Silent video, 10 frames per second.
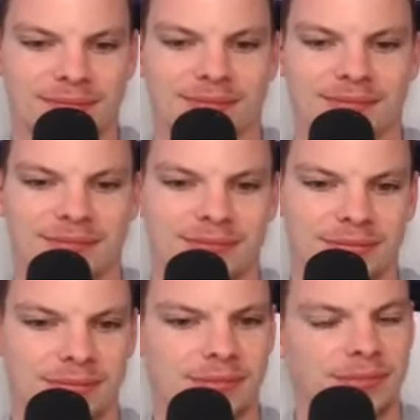
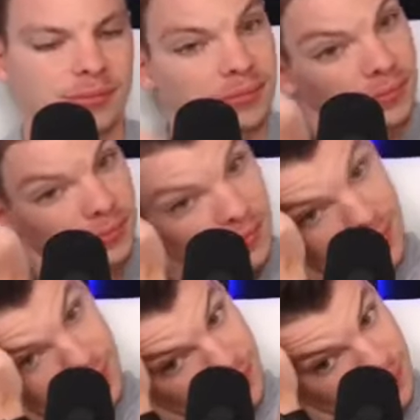
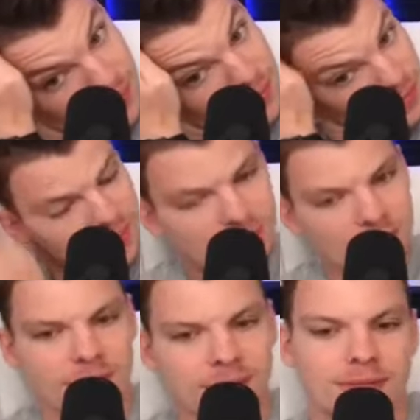
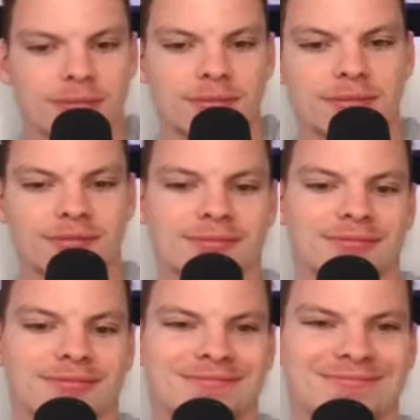
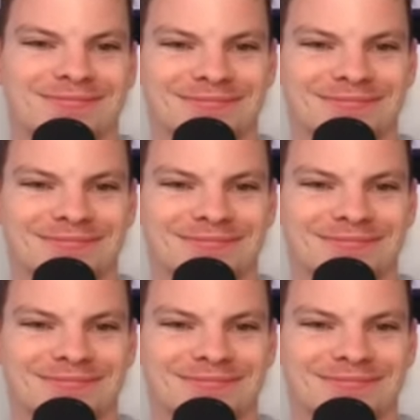No words are spoken by the person on screen.